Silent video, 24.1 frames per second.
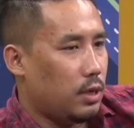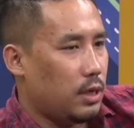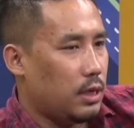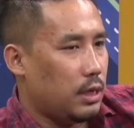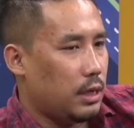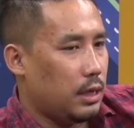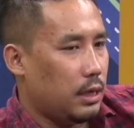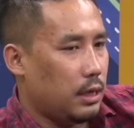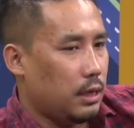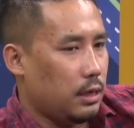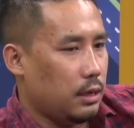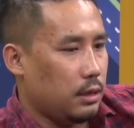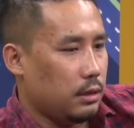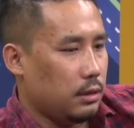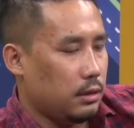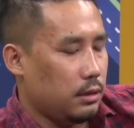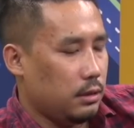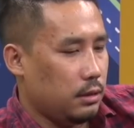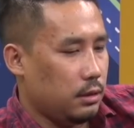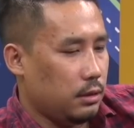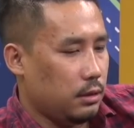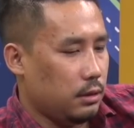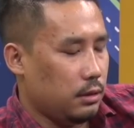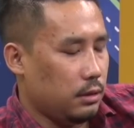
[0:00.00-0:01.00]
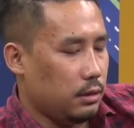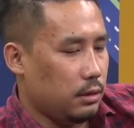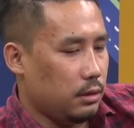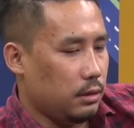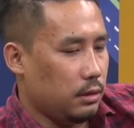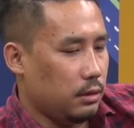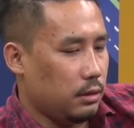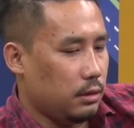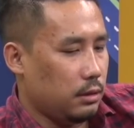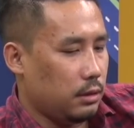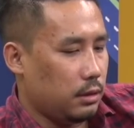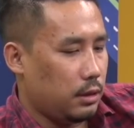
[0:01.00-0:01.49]
la
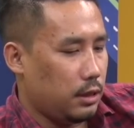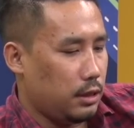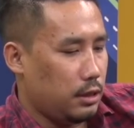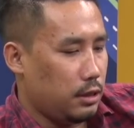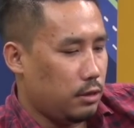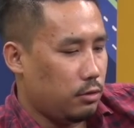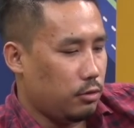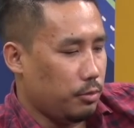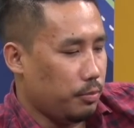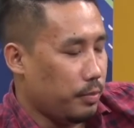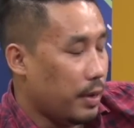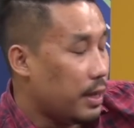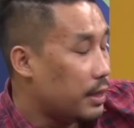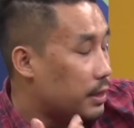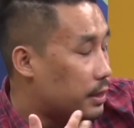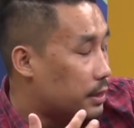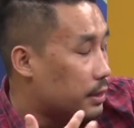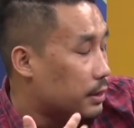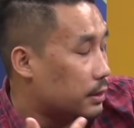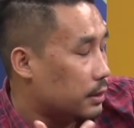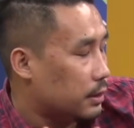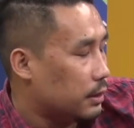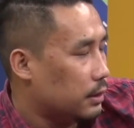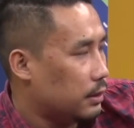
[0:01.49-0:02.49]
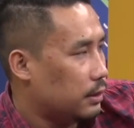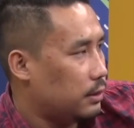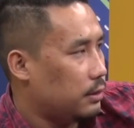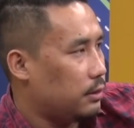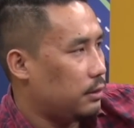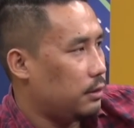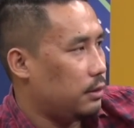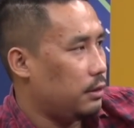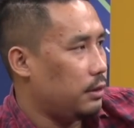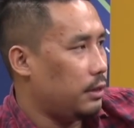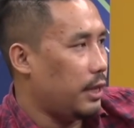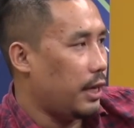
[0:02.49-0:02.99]
kina kwa mental
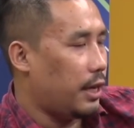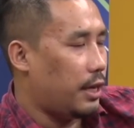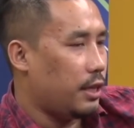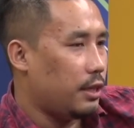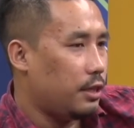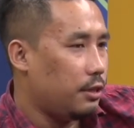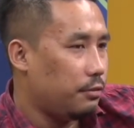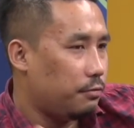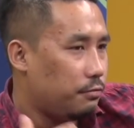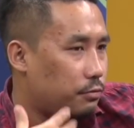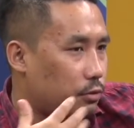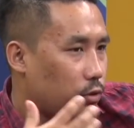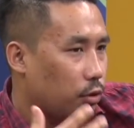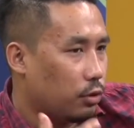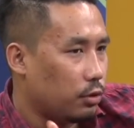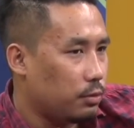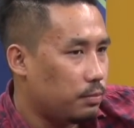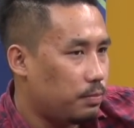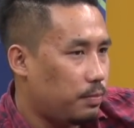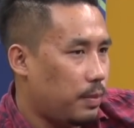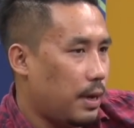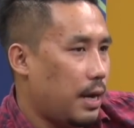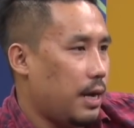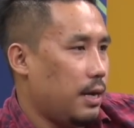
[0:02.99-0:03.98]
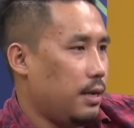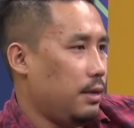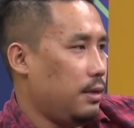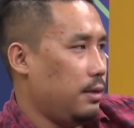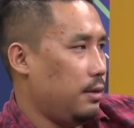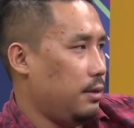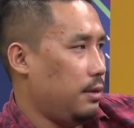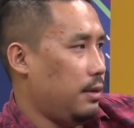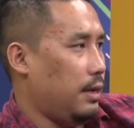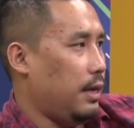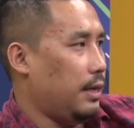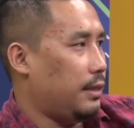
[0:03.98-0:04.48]
negative thought pa
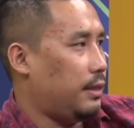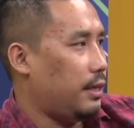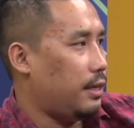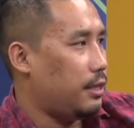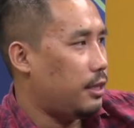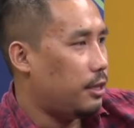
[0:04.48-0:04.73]
hatay na